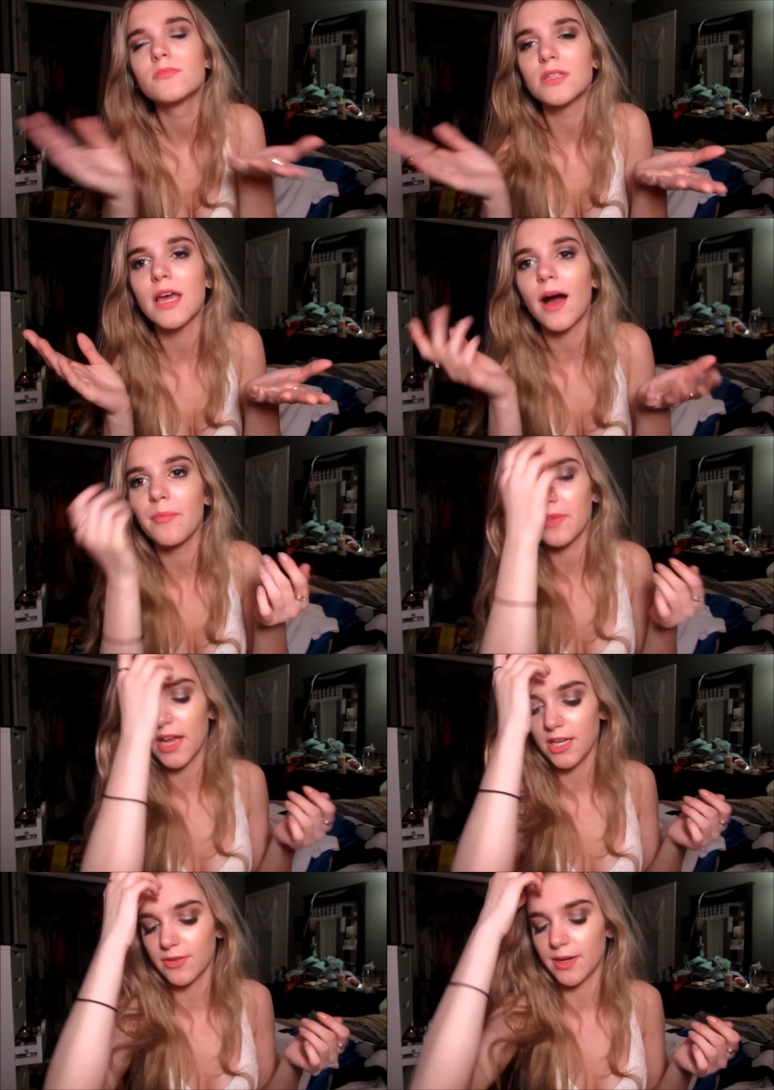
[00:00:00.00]
yeah,
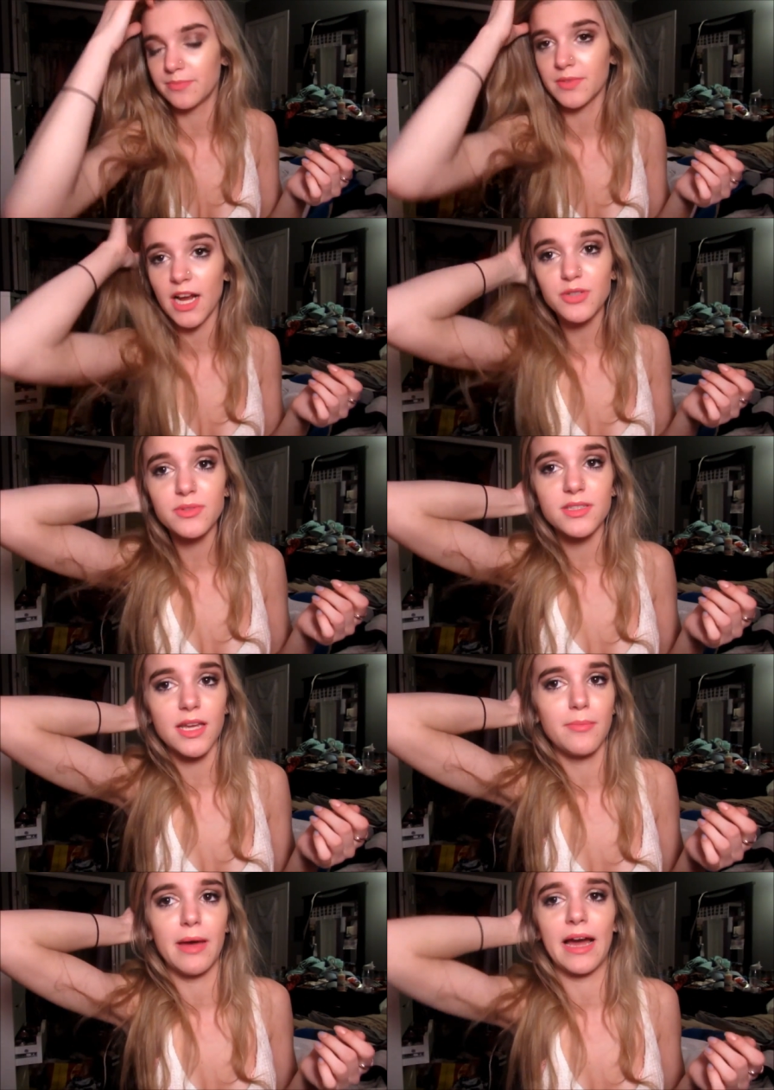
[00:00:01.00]
anyway, I just wanted to
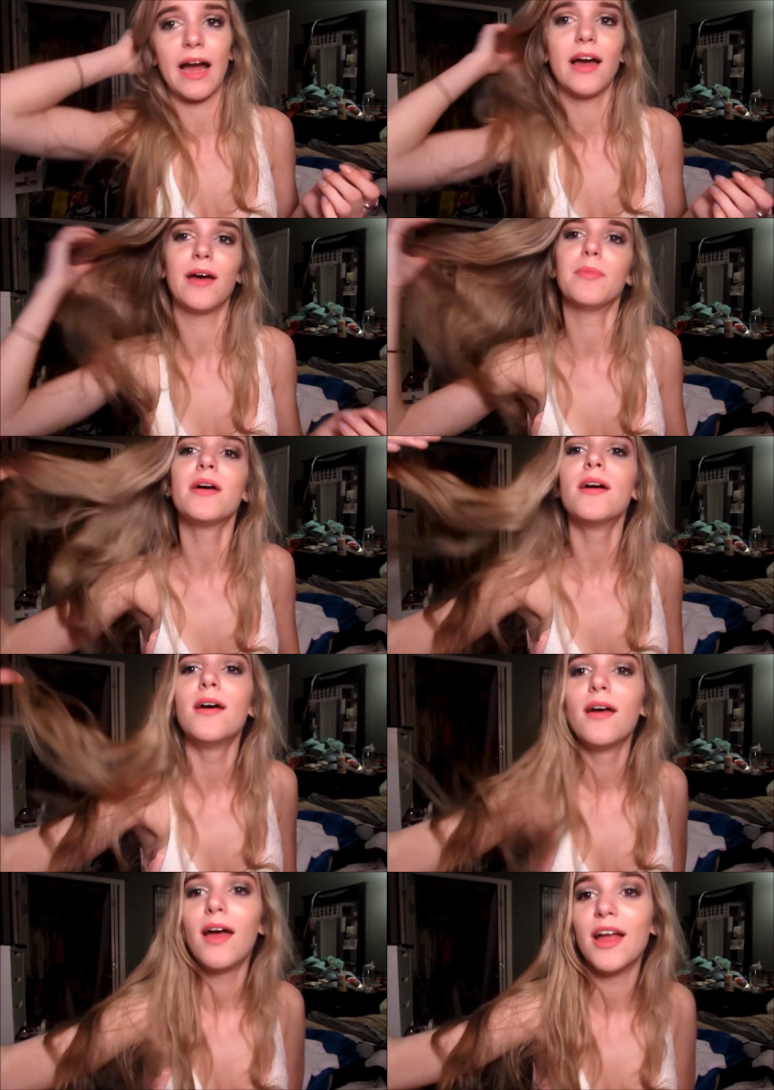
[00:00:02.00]
say I'm back. Um,
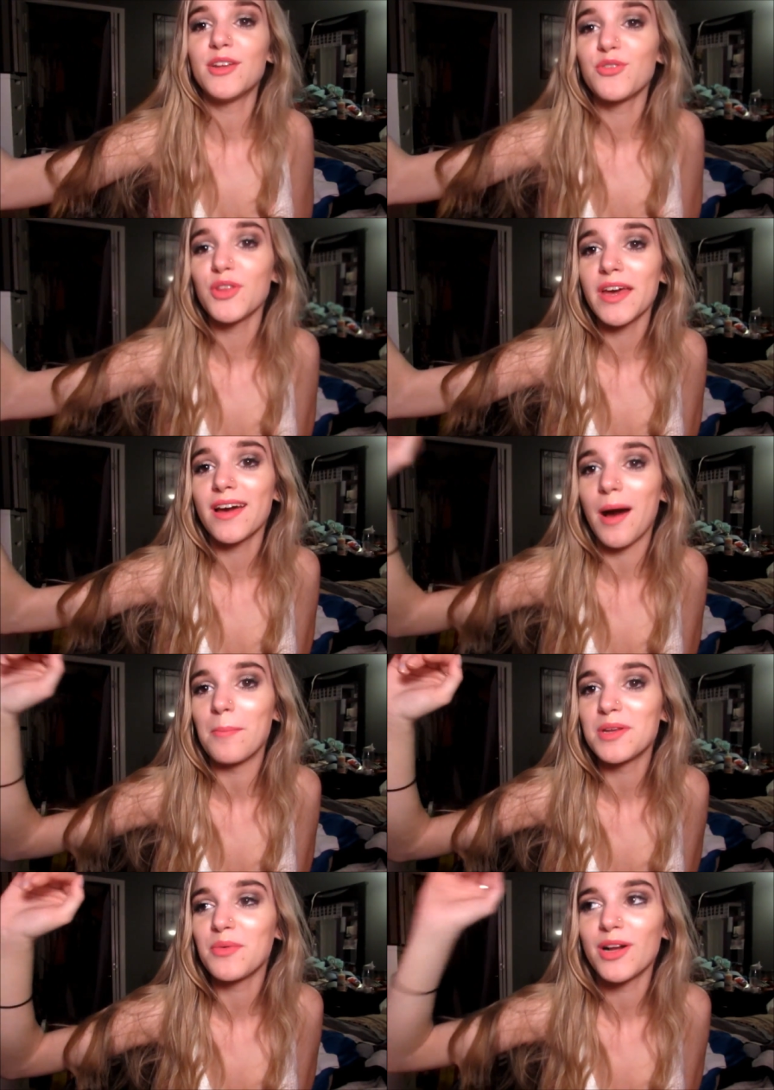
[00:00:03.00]
and if you're like a
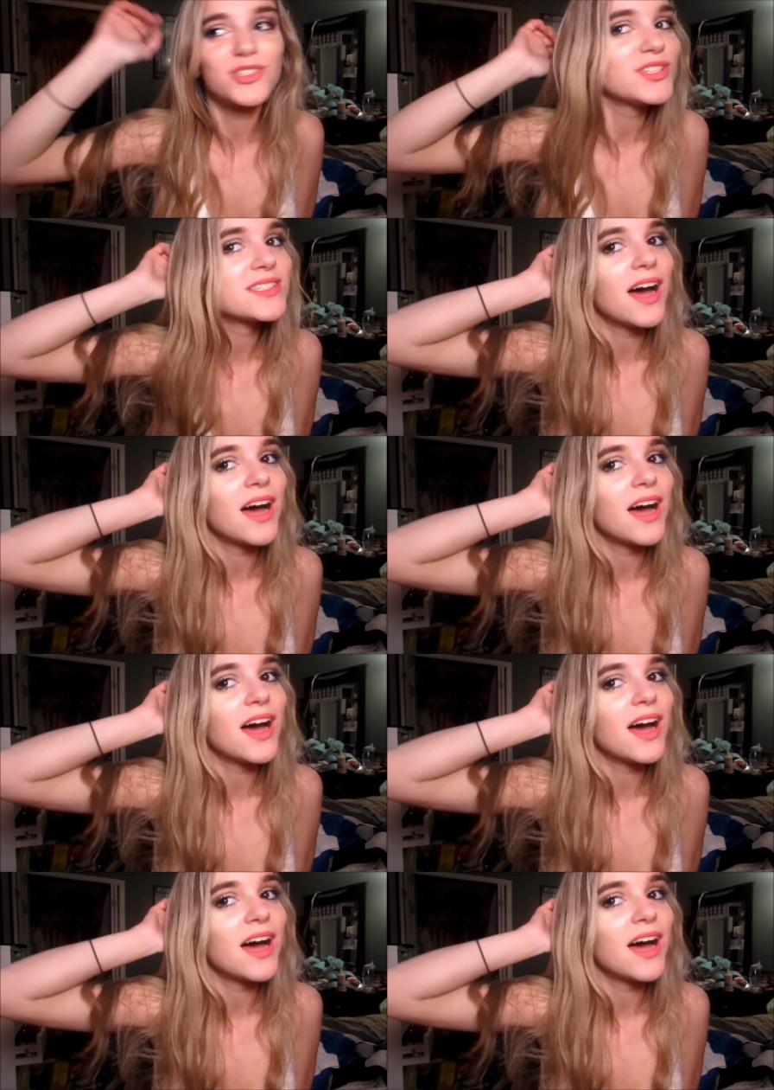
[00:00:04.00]
company watching this,